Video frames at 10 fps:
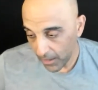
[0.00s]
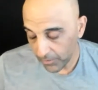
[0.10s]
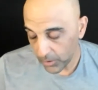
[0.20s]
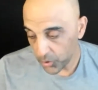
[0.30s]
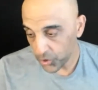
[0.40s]

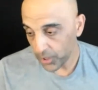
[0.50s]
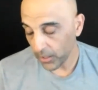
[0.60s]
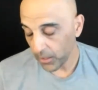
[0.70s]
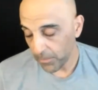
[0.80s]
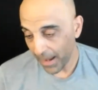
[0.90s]

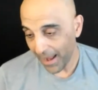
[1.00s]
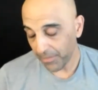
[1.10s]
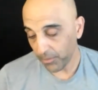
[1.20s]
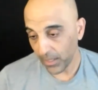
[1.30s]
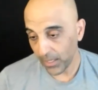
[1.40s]
evolutionary
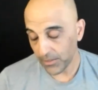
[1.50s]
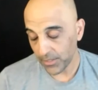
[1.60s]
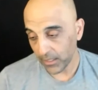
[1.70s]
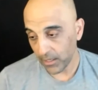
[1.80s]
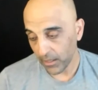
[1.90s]
pathways
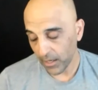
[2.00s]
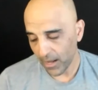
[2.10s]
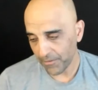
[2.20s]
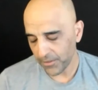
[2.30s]
that cut off,